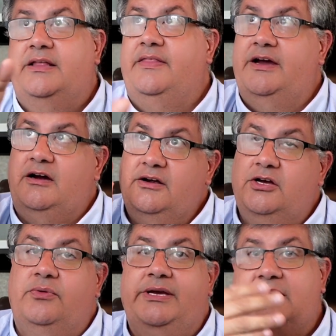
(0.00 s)
They are
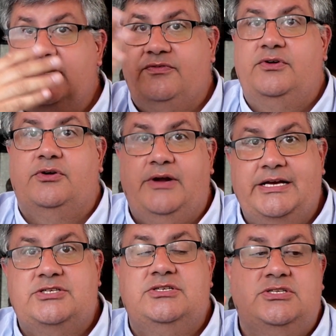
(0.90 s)
going in different
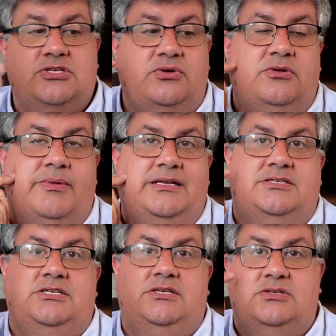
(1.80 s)
directions. So you might
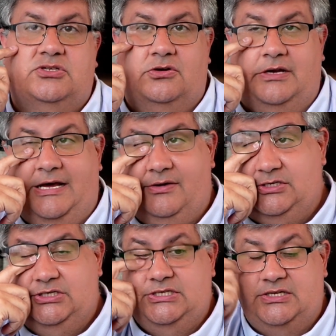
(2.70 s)
see certain
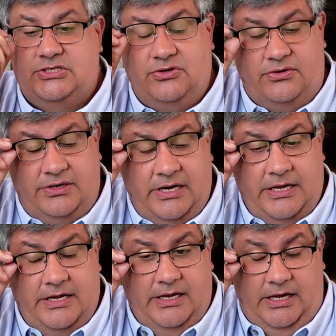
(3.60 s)
outages on certain
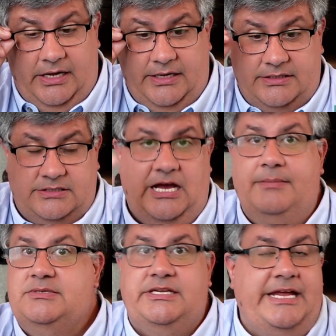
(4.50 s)

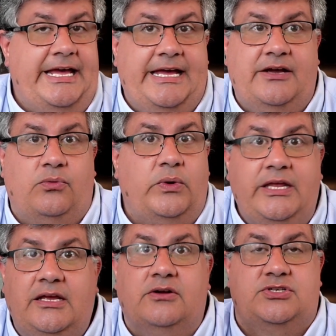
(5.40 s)
times of the day or
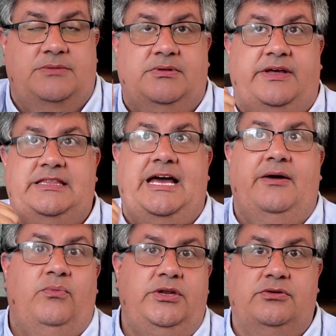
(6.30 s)
week or something like
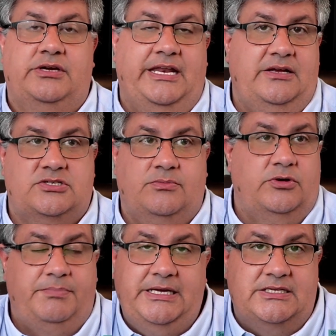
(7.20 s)
that when you're getting some
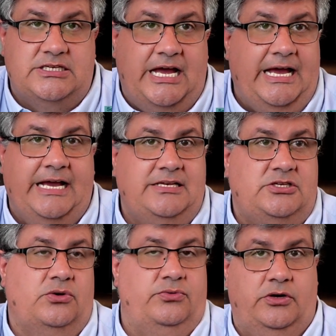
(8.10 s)
repeats. I
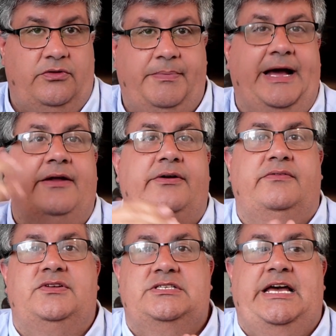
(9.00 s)
don't know the pattern
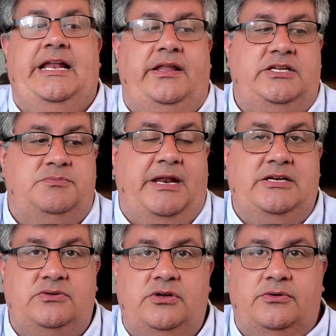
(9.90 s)
of the satellites, but I
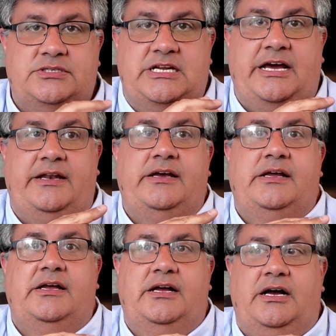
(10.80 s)
do know it's not,
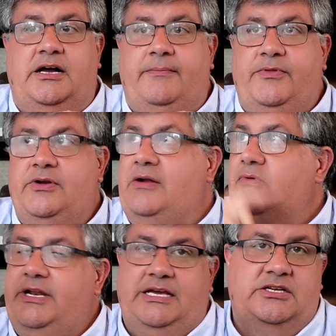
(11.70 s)
they're not
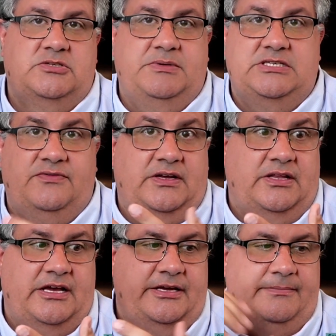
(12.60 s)
running in a specific
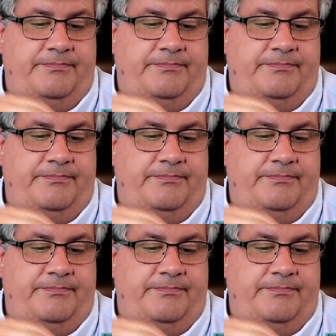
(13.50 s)
line.